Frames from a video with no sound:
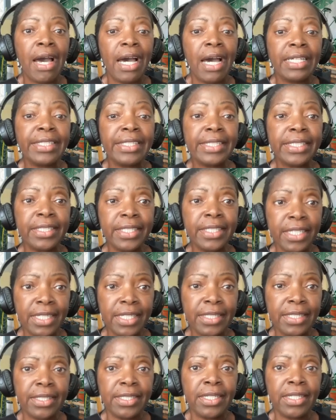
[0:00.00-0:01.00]
a
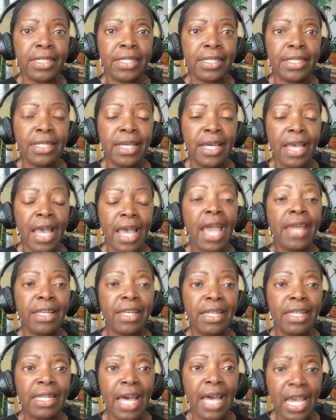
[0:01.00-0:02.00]
season, and
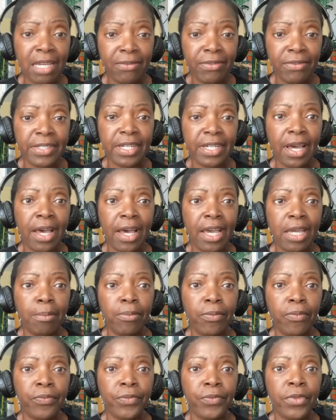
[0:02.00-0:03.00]
a
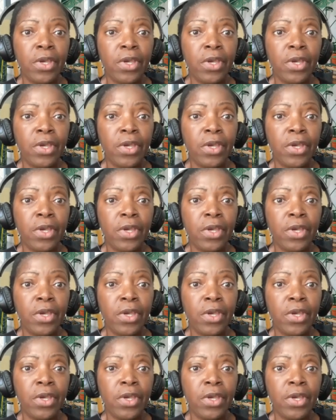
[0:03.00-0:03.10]
lifetime.